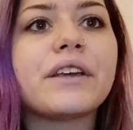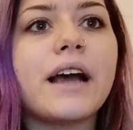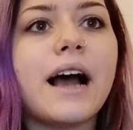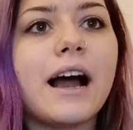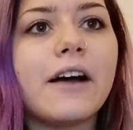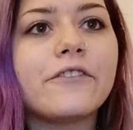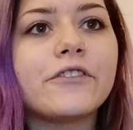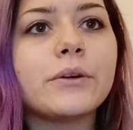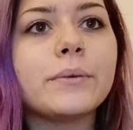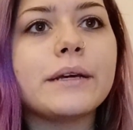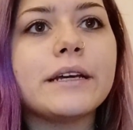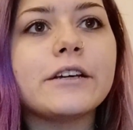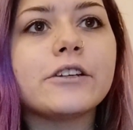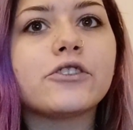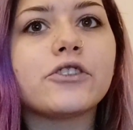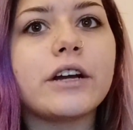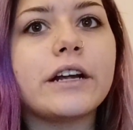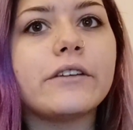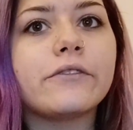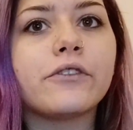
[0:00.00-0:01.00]
After being
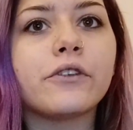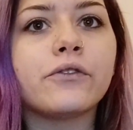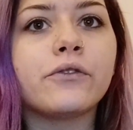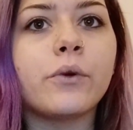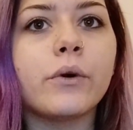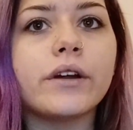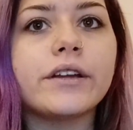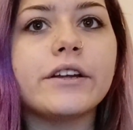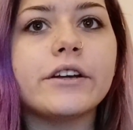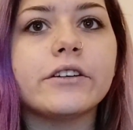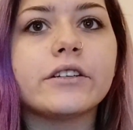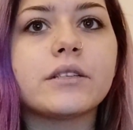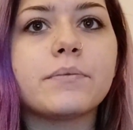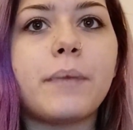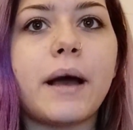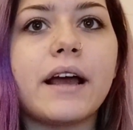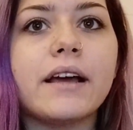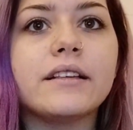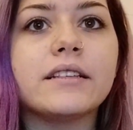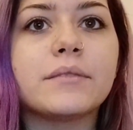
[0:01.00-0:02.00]
trained for 4 years
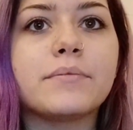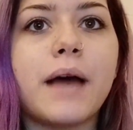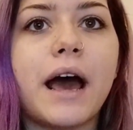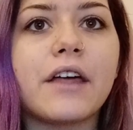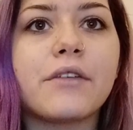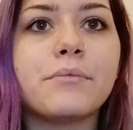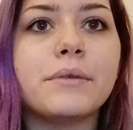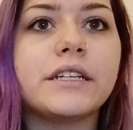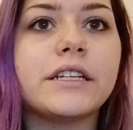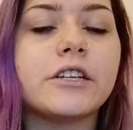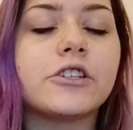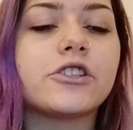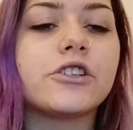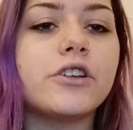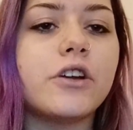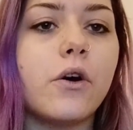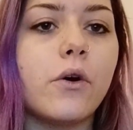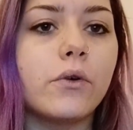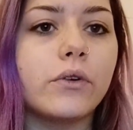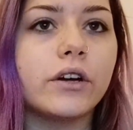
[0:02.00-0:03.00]
by his
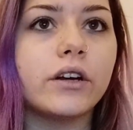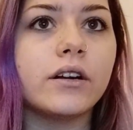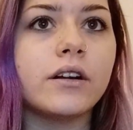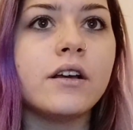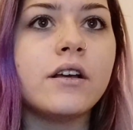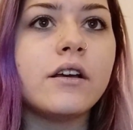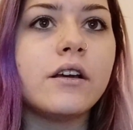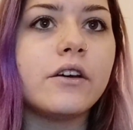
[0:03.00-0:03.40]
mathematician owner,